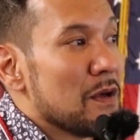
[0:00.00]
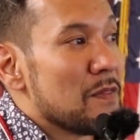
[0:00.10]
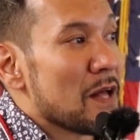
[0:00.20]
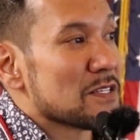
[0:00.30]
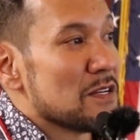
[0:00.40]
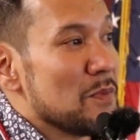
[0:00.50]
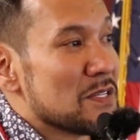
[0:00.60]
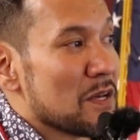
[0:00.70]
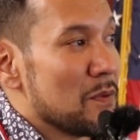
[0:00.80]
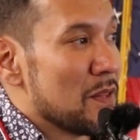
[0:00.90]
that's going to be
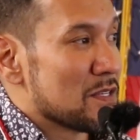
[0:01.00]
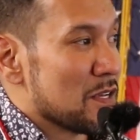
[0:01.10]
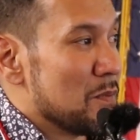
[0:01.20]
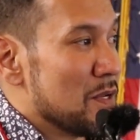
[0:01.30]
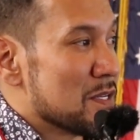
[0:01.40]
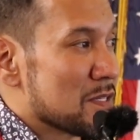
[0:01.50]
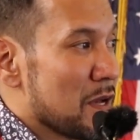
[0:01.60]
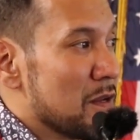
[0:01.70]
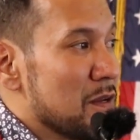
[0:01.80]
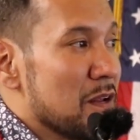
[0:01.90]
something that's going to be
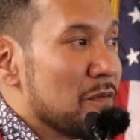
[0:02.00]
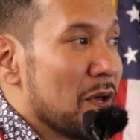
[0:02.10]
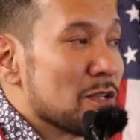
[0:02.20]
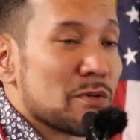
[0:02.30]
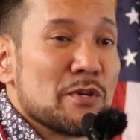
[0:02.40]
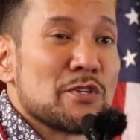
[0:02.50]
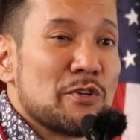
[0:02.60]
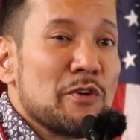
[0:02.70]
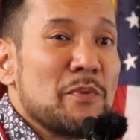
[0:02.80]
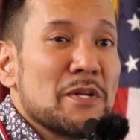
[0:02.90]
decided in advance, or it
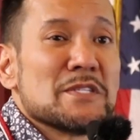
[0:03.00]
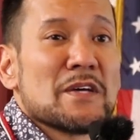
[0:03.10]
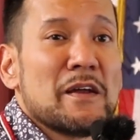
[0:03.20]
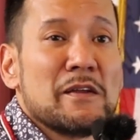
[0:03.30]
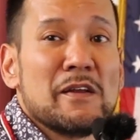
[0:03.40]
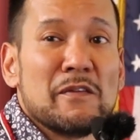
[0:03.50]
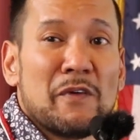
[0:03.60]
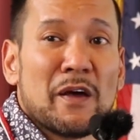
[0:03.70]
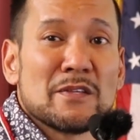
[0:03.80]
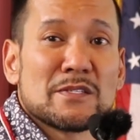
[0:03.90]
should be decided in
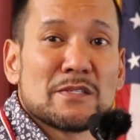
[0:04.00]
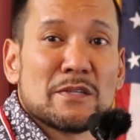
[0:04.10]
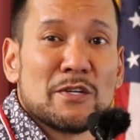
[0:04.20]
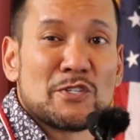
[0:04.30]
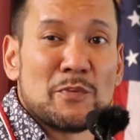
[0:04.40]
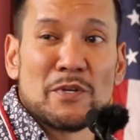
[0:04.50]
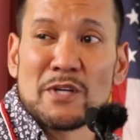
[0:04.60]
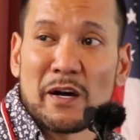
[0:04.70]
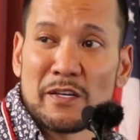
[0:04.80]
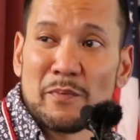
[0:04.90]
advance. It should be
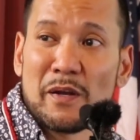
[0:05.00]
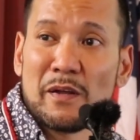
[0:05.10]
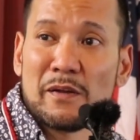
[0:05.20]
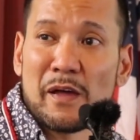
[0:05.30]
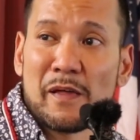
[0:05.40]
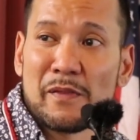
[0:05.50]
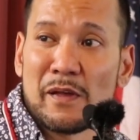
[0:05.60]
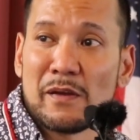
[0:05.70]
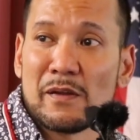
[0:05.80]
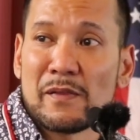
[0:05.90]
documented, and
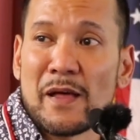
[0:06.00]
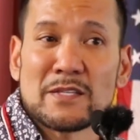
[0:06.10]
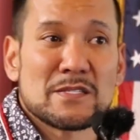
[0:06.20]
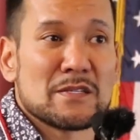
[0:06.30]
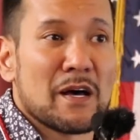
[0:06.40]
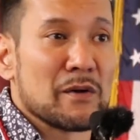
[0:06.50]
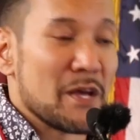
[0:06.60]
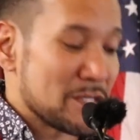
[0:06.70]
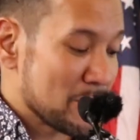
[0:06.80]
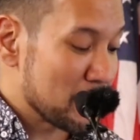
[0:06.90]
then that's how
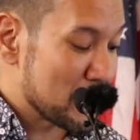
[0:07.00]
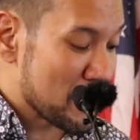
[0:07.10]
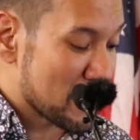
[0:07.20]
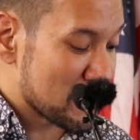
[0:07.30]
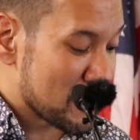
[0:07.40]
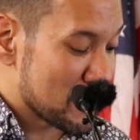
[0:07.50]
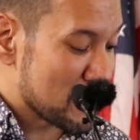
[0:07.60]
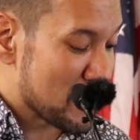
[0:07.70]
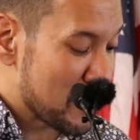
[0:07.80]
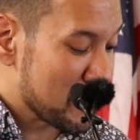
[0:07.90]
cases will be transferred
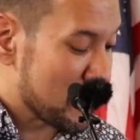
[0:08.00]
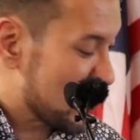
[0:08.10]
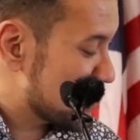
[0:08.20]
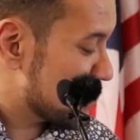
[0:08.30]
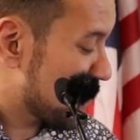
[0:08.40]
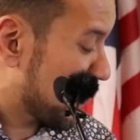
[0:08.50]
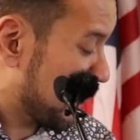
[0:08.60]
to tribal courts.